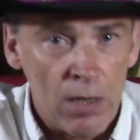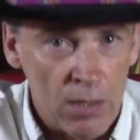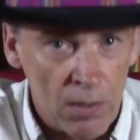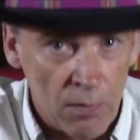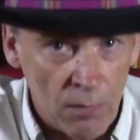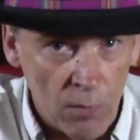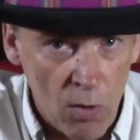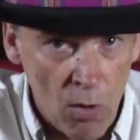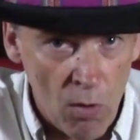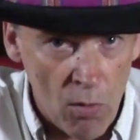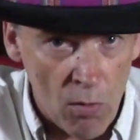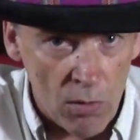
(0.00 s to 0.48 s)

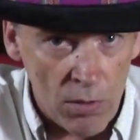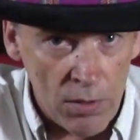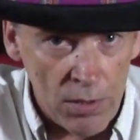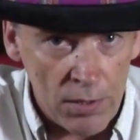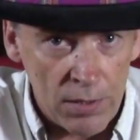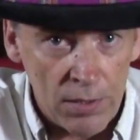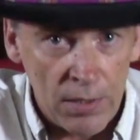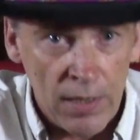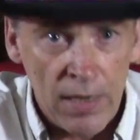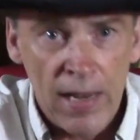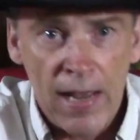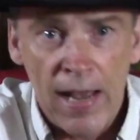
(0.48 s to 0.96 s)
of
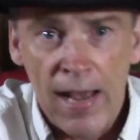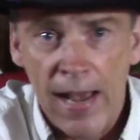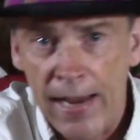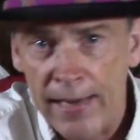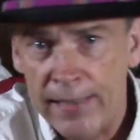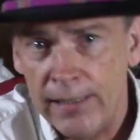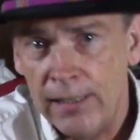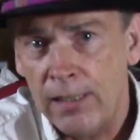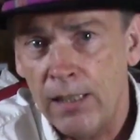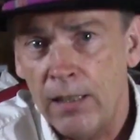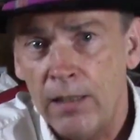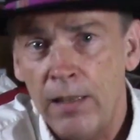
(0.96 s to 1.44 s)
course,
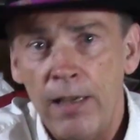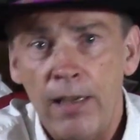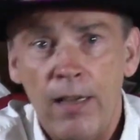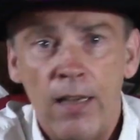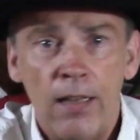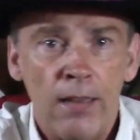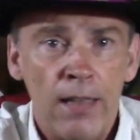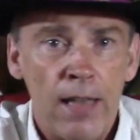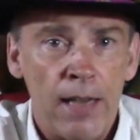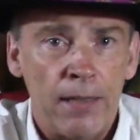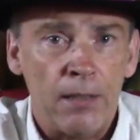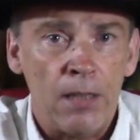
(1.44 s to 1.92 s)
hastily
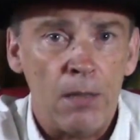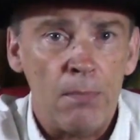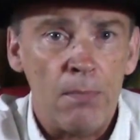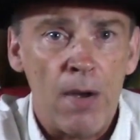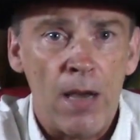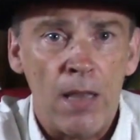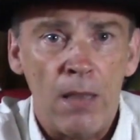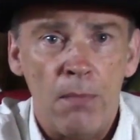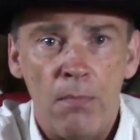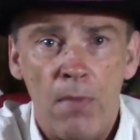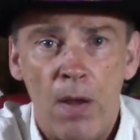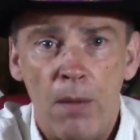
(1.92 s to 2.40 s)
collected
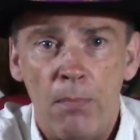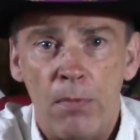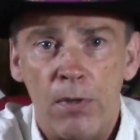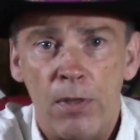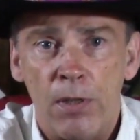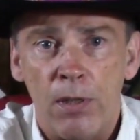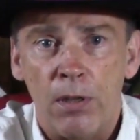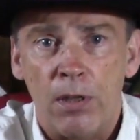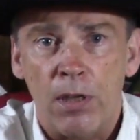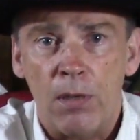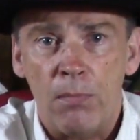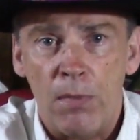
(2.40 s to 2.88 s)
by the members
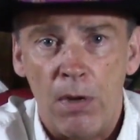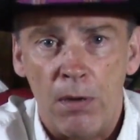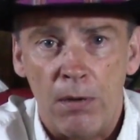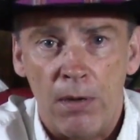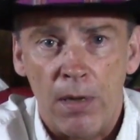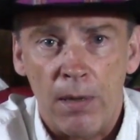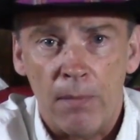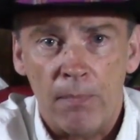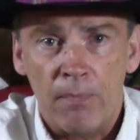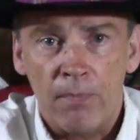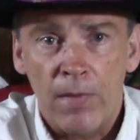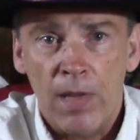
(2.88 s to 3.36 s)
of the
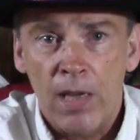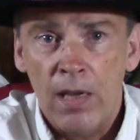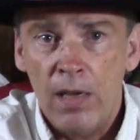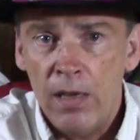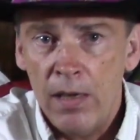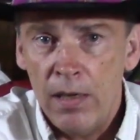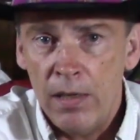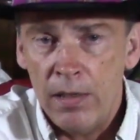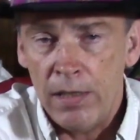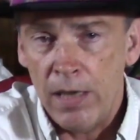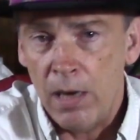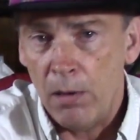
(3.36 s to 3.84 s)
community.
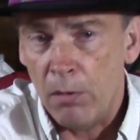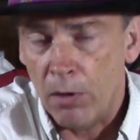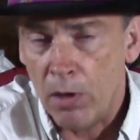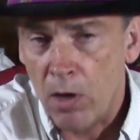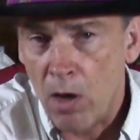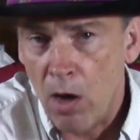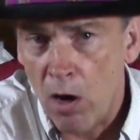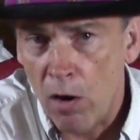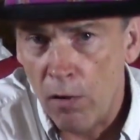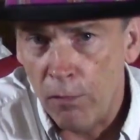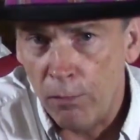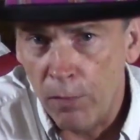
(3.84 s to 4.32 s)
Now,
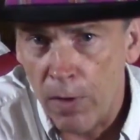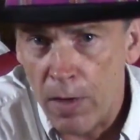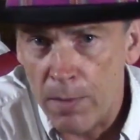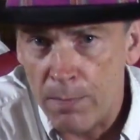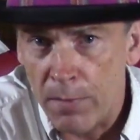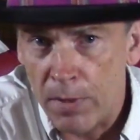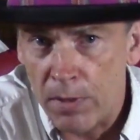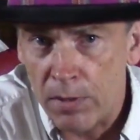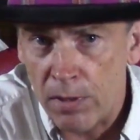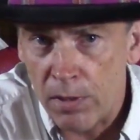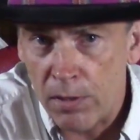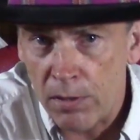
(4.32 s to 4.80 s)
recall
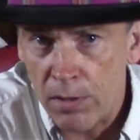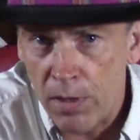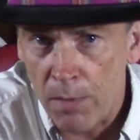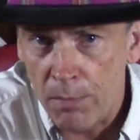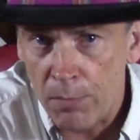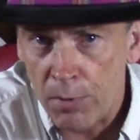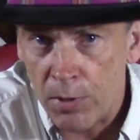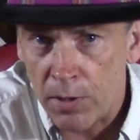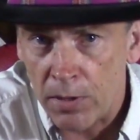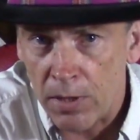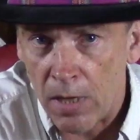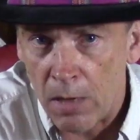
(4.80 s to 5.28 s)
Friedman's
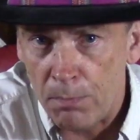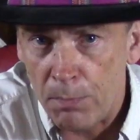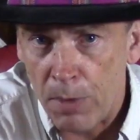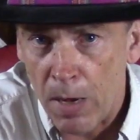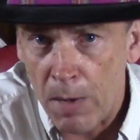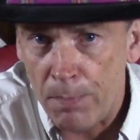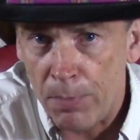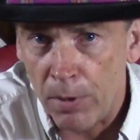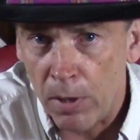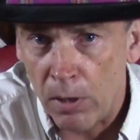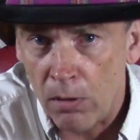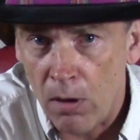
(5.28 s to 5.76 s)
assumption that
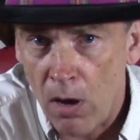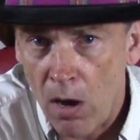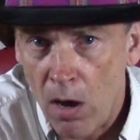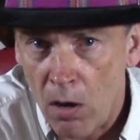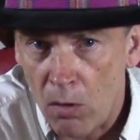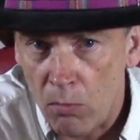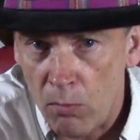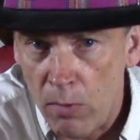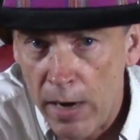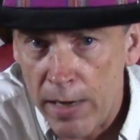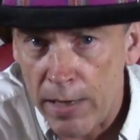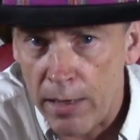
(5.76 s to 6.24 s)
people are
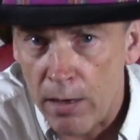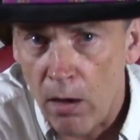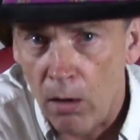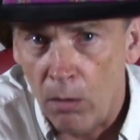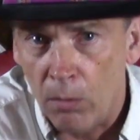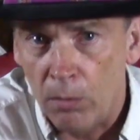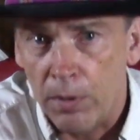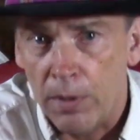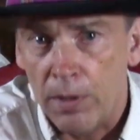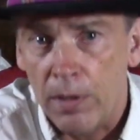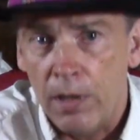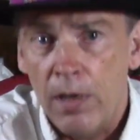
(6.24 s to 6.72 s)
already
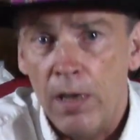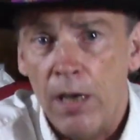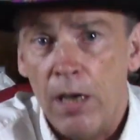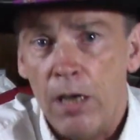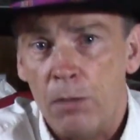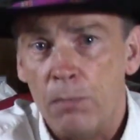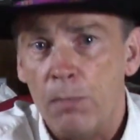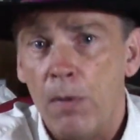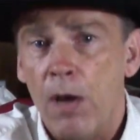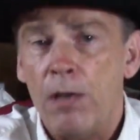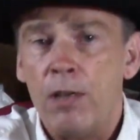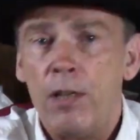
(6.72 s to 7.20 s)
holding
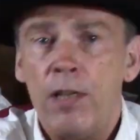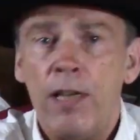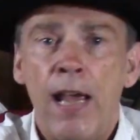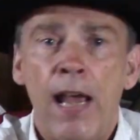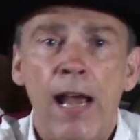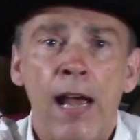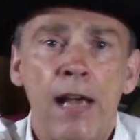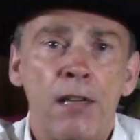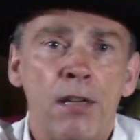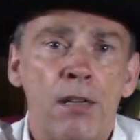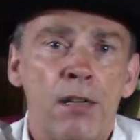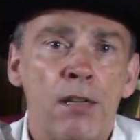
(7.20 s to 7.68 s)
as much
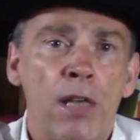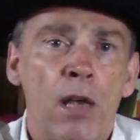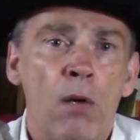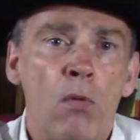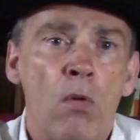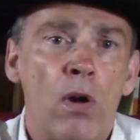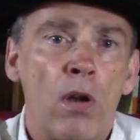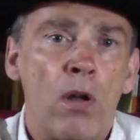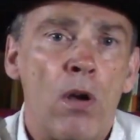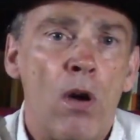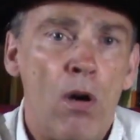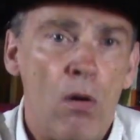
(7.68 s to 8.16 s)
cash as they
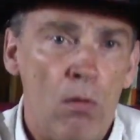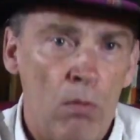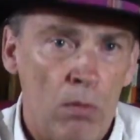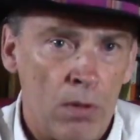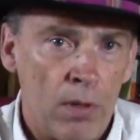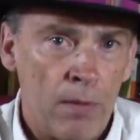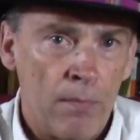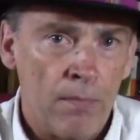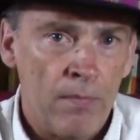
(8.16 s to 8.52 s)
want to hold.